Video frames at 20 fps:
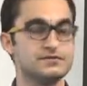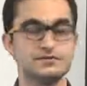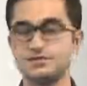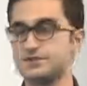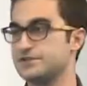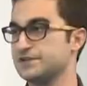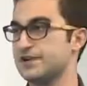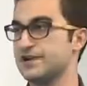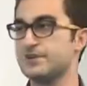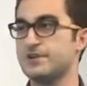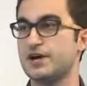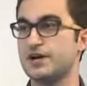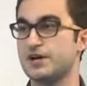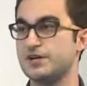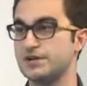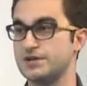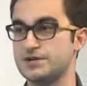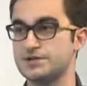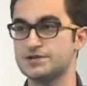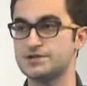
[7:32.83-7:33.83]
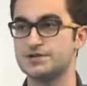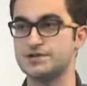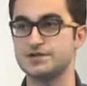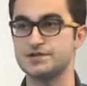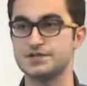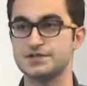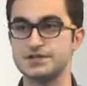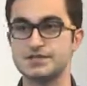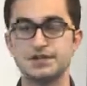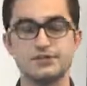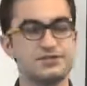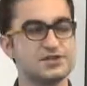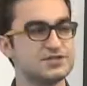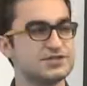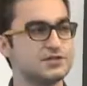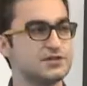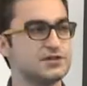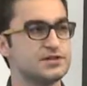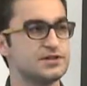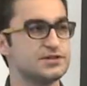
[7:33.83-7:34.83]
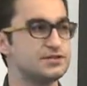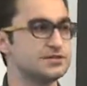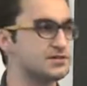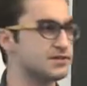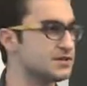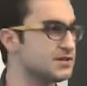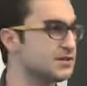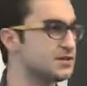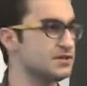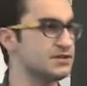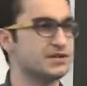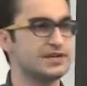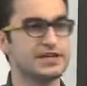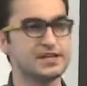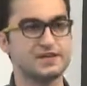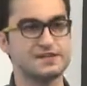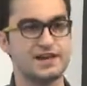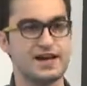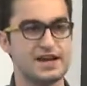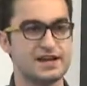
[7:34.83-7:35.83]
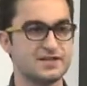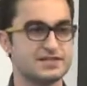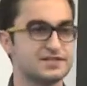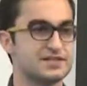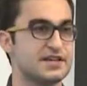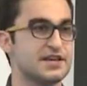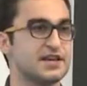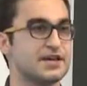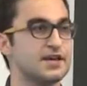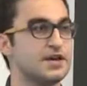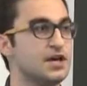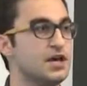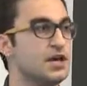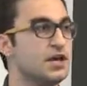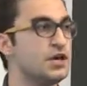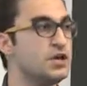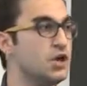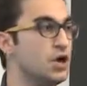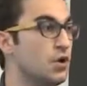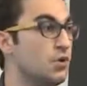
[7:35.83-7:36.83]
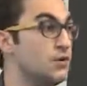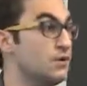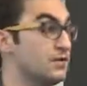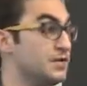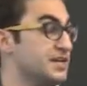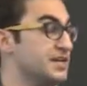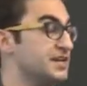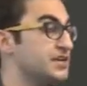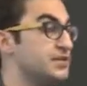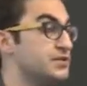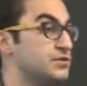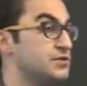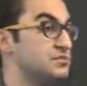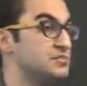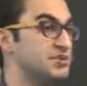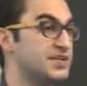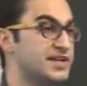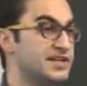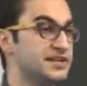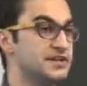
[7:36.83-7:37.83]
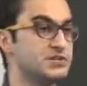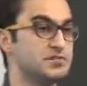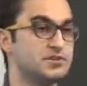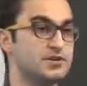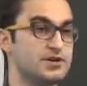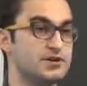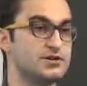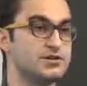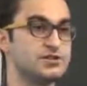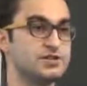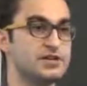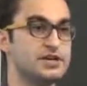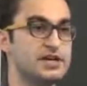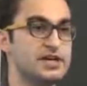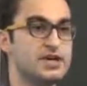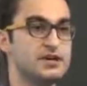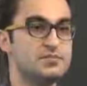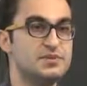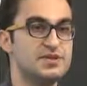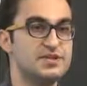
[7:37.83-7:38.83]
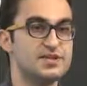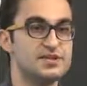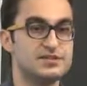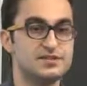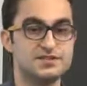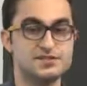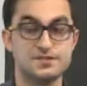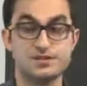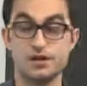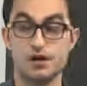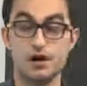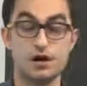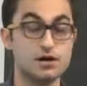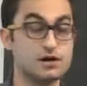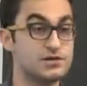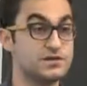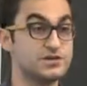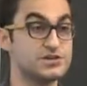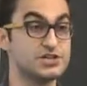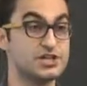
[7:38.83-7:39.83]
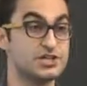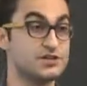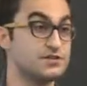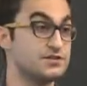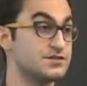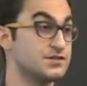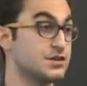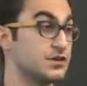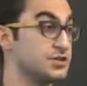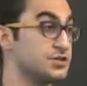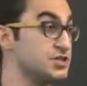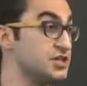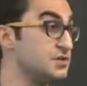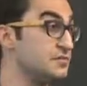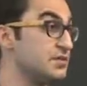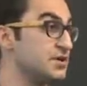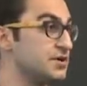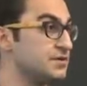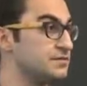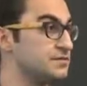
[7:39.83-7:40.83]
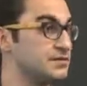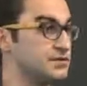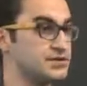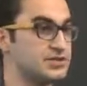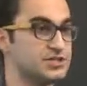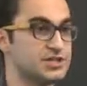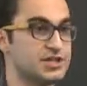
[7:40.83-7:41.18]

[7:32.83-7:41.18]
Let's forget about all the other sources. And then we started, started looking at that and saying, no, we really need to do a blended approach because there are other channels that are cheaper. There's